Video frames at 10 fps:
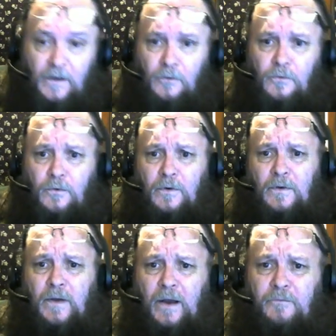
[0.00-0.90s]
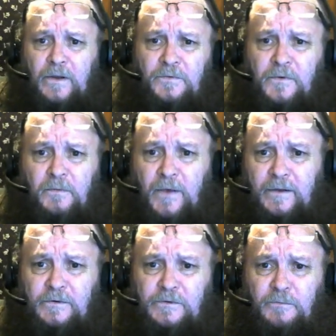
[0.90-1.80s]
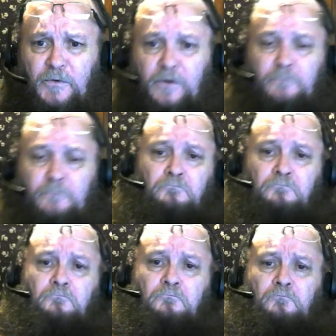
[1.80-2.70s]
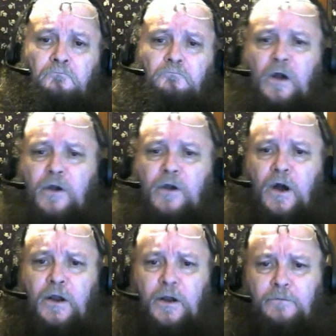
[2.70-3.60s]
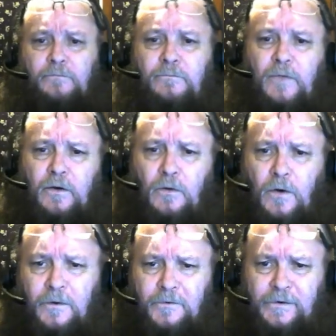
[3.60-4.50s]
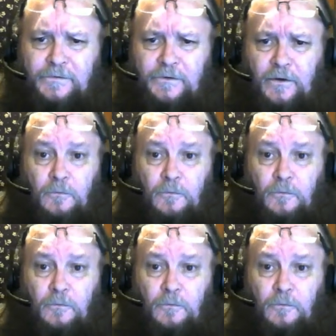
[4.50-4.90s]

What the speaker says: Oh, I read 3 pages of the book. I got it. I know all there is to know.